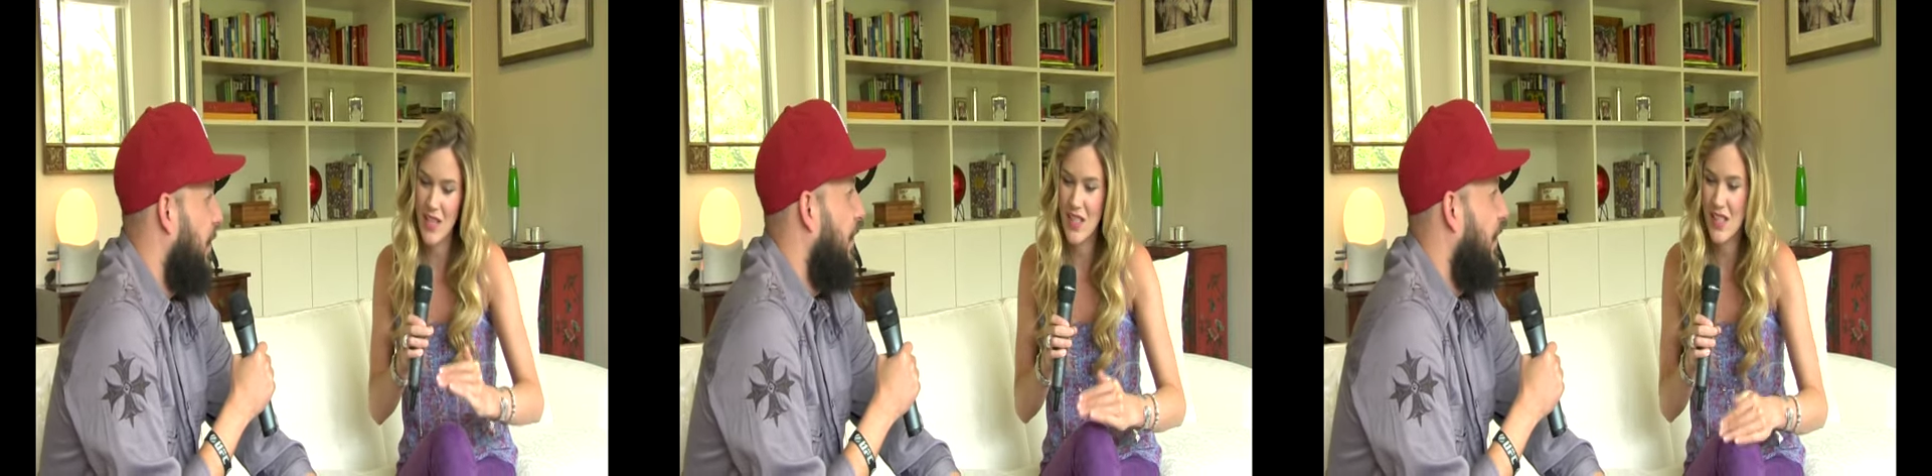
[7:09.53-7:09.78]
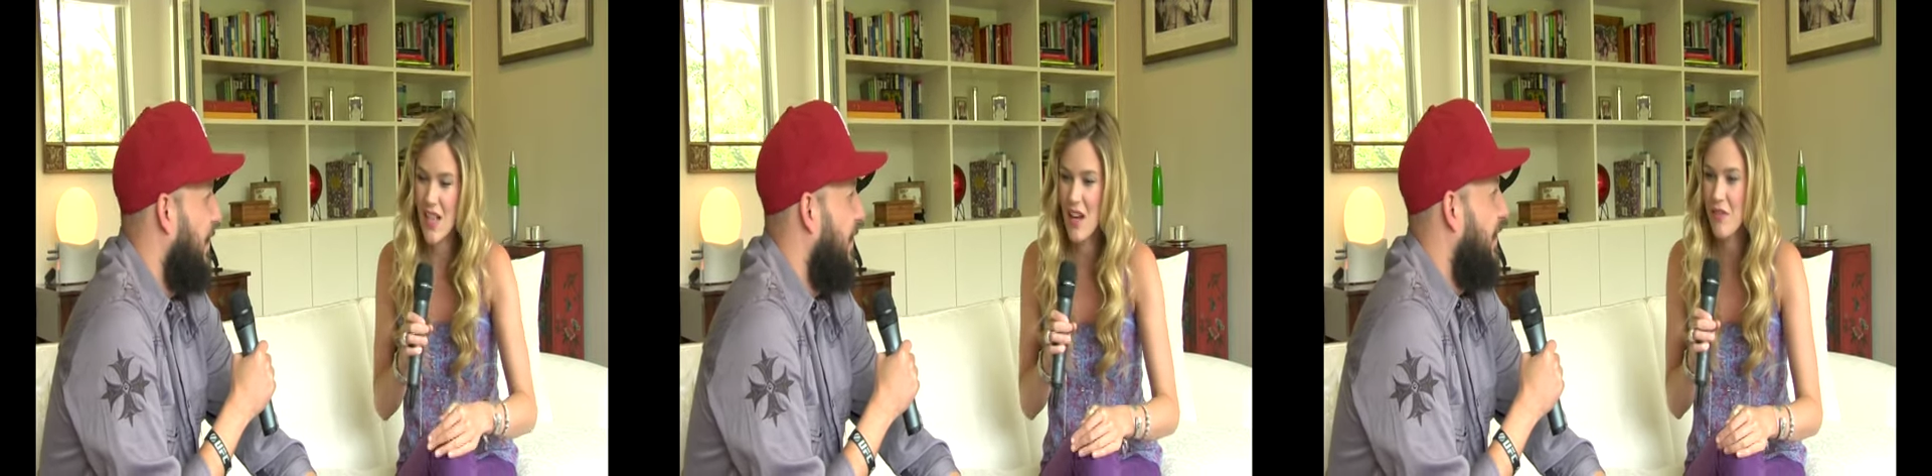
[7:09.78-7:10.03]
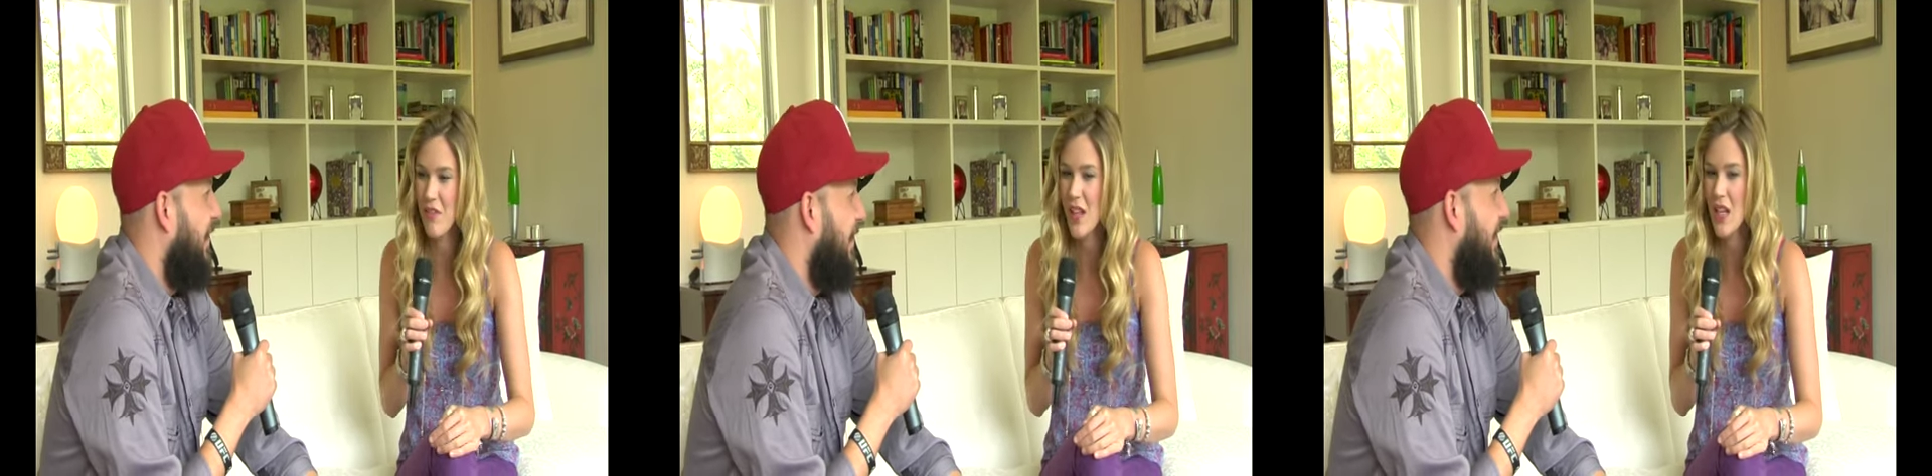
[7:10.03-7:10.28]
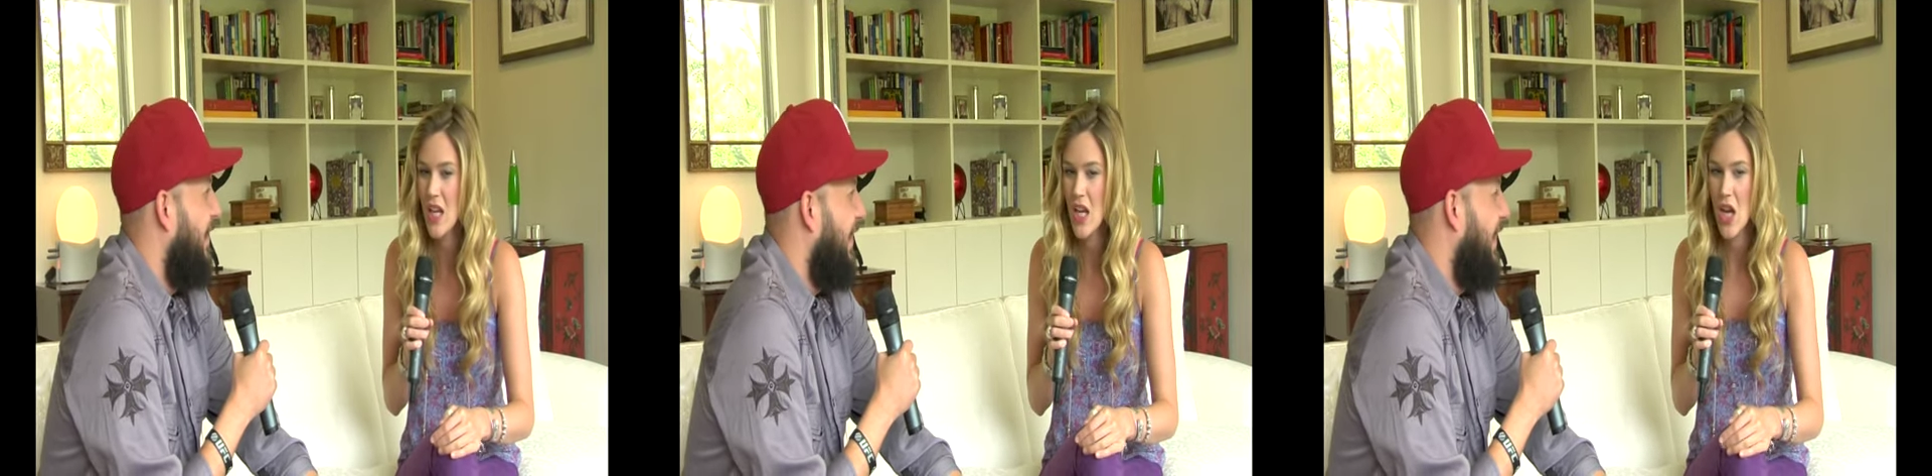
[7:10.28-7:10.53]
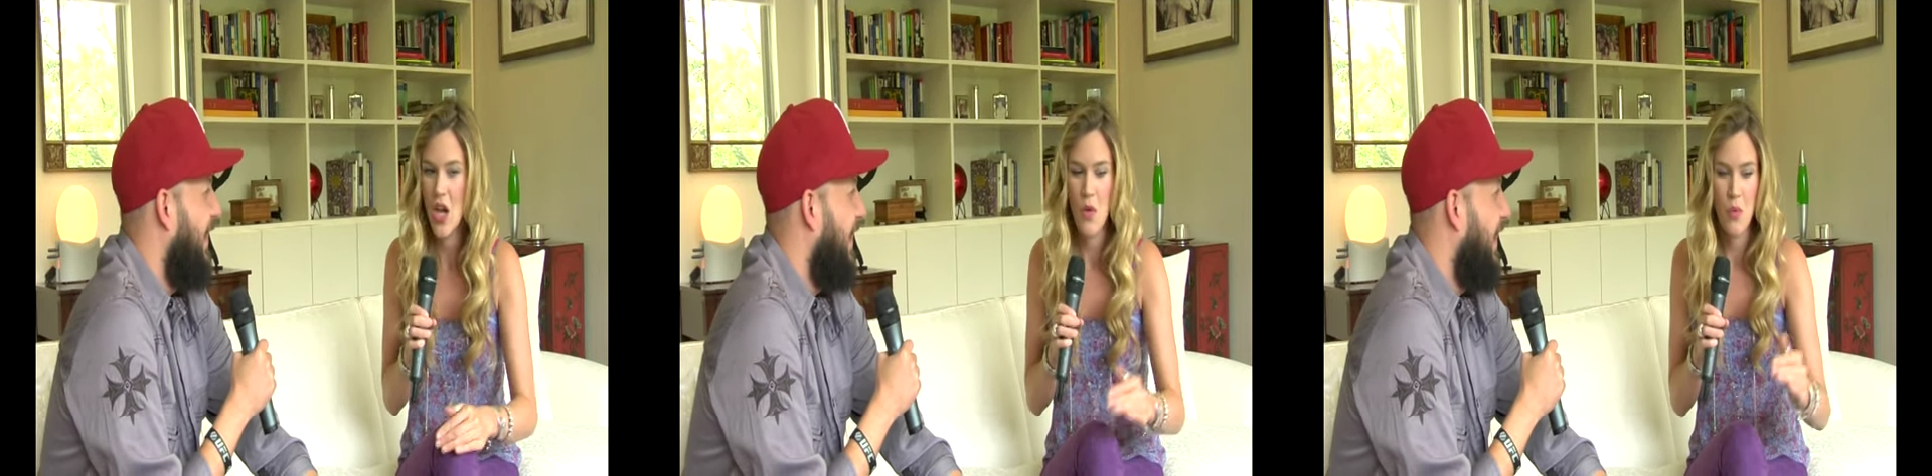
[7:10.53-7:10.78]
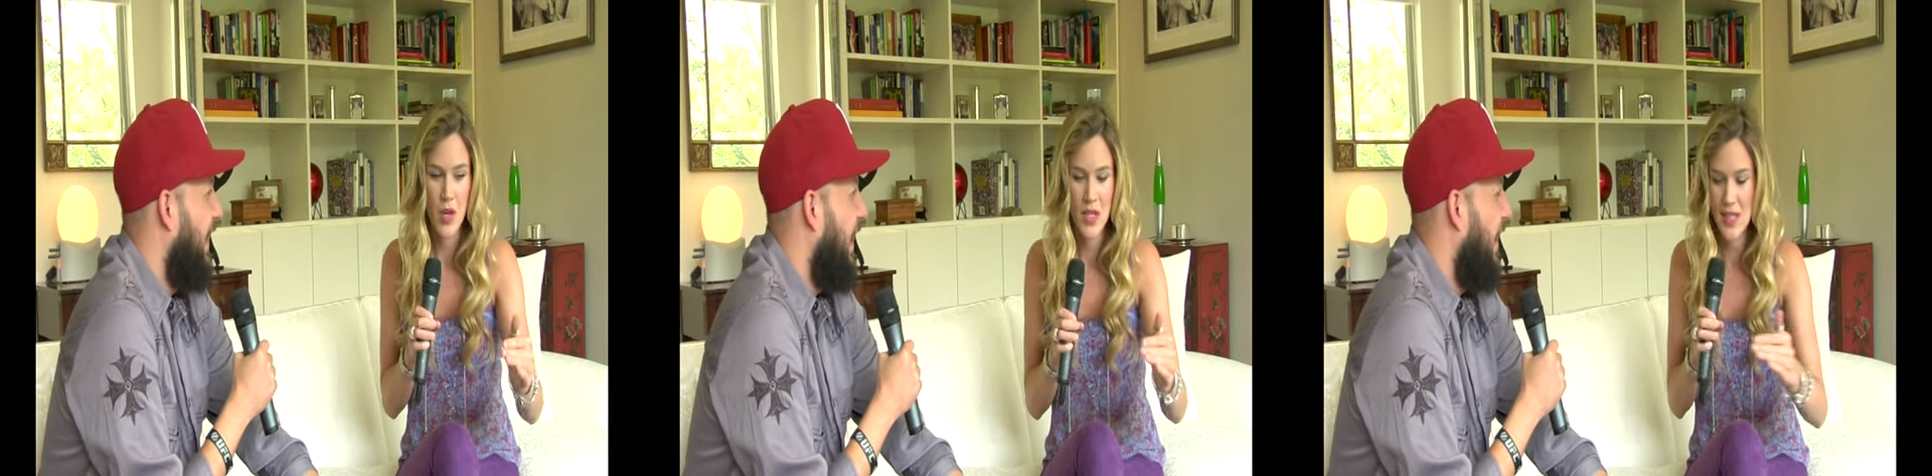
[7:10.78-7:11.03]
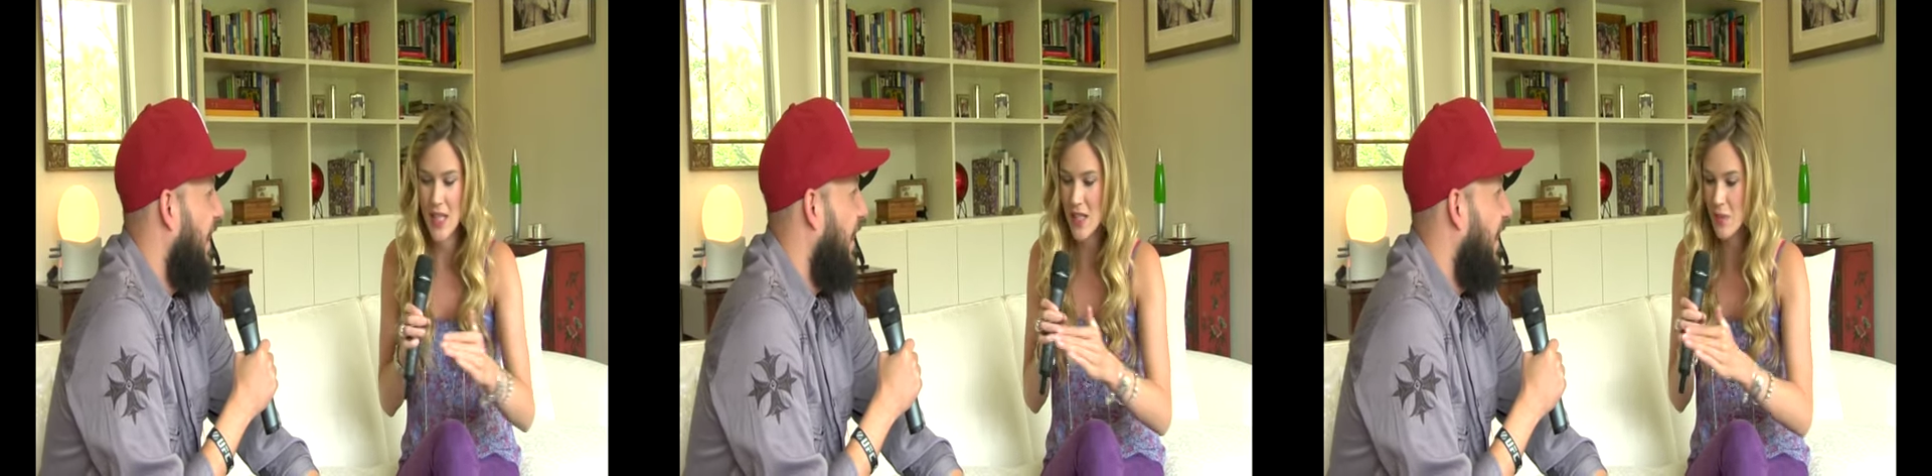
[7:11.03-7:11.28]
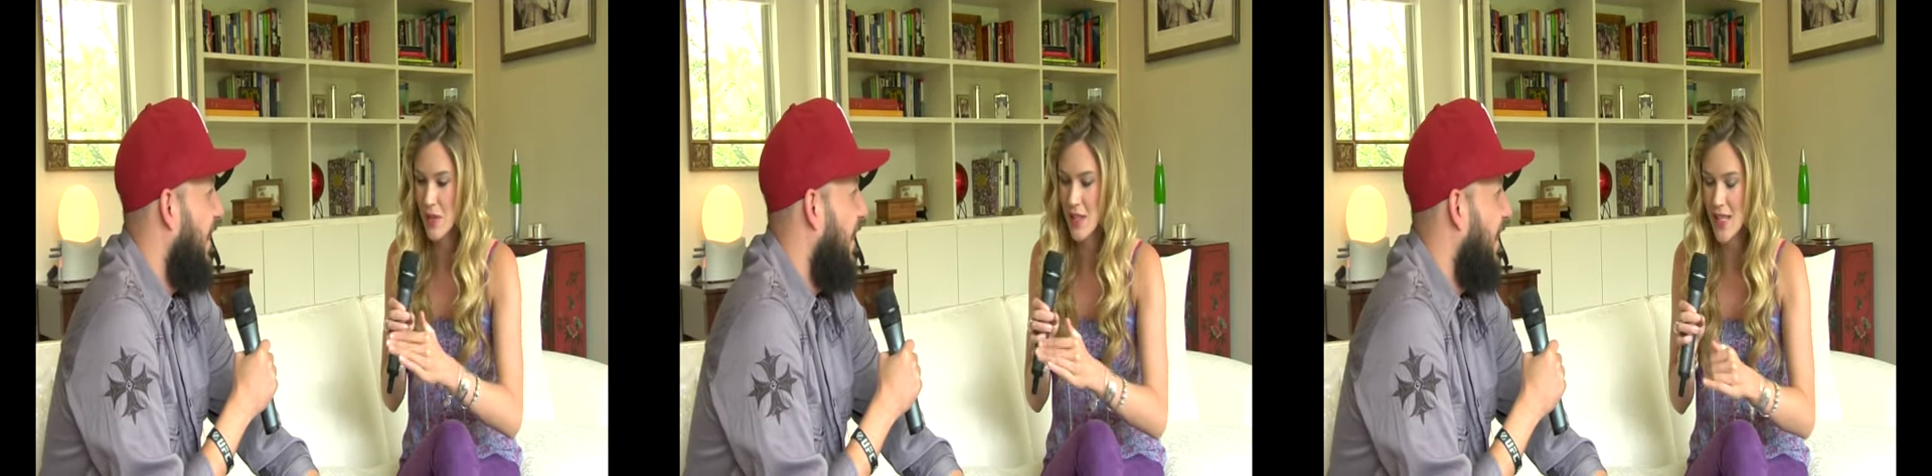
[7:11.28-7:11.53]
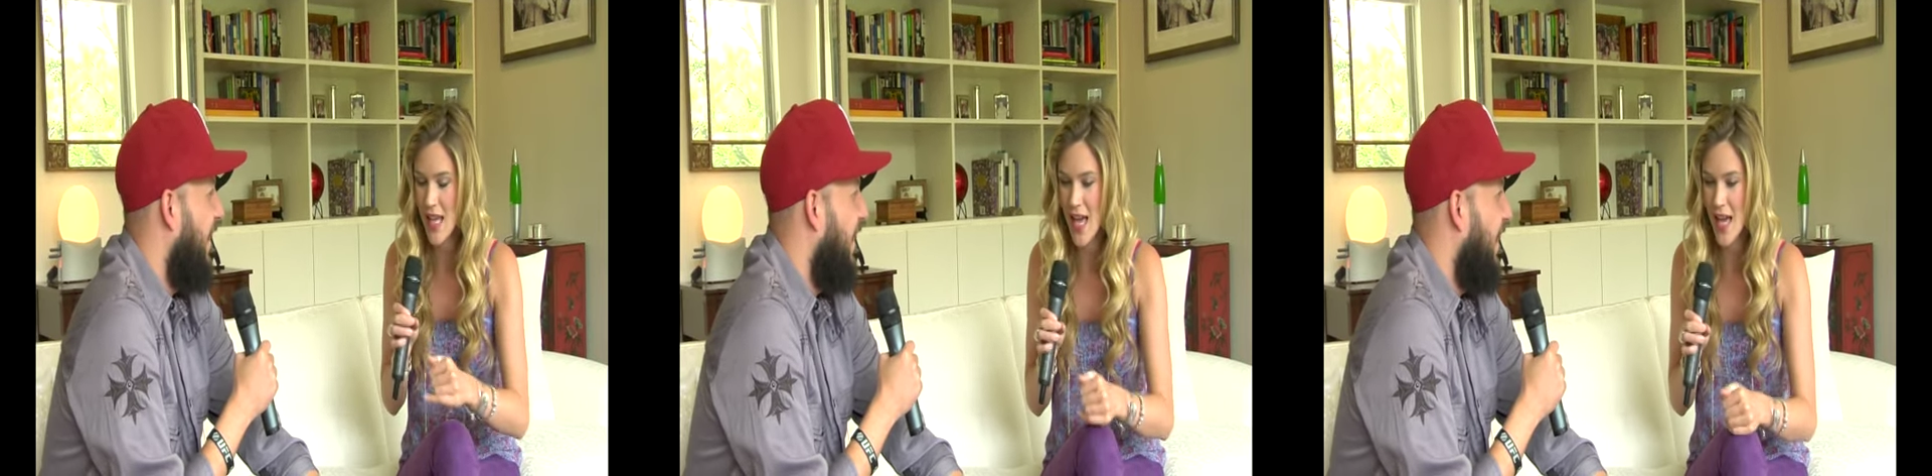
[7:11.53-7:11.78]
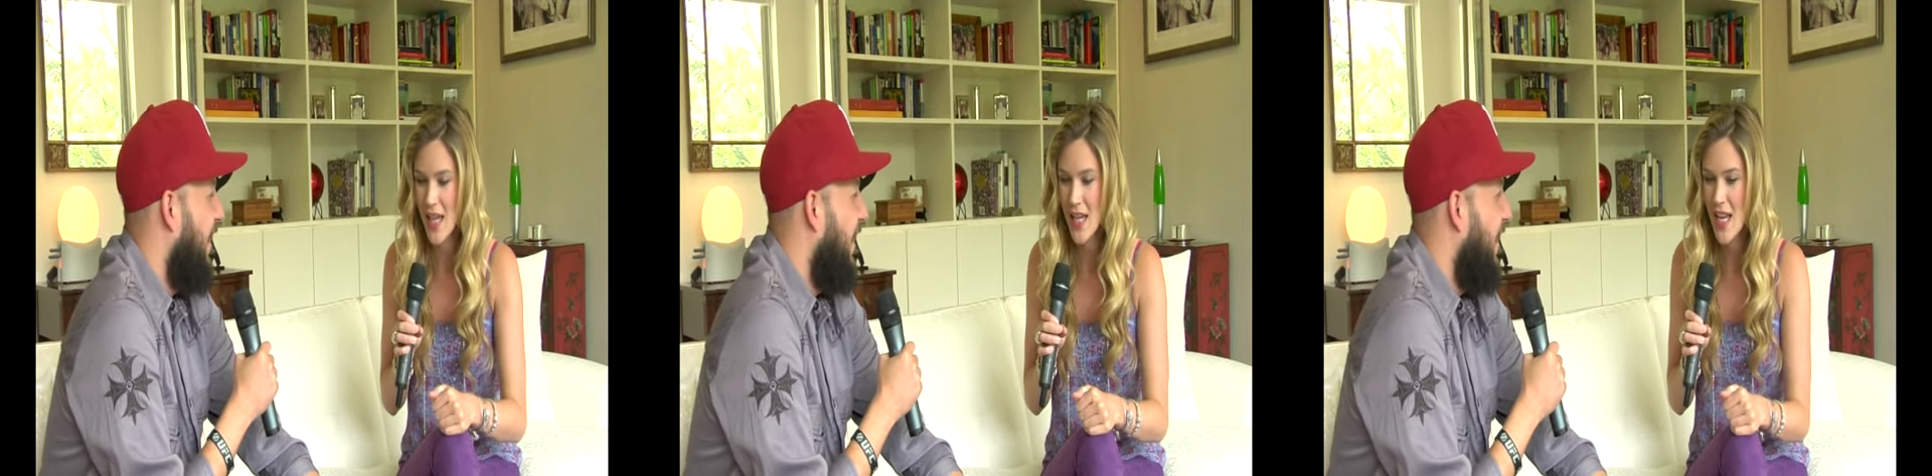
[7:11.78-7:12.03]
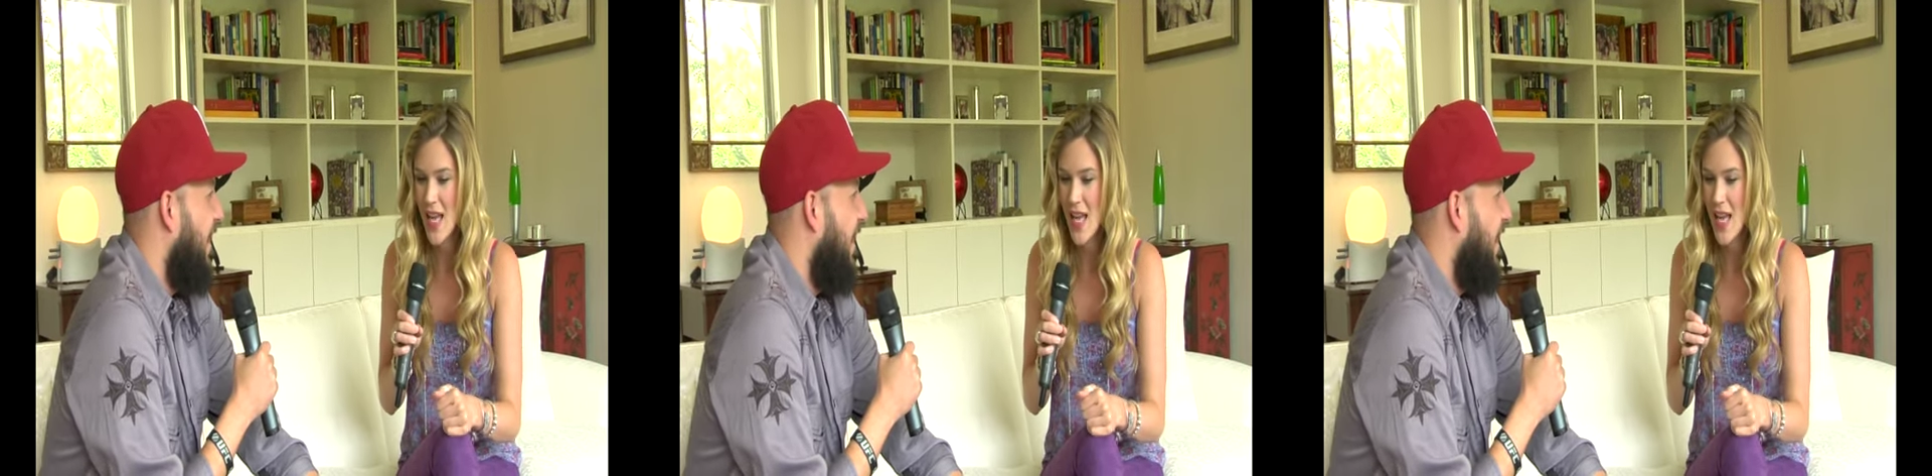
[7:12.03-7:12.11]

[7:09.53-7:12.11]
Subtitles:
deciphering, what is this, what is that?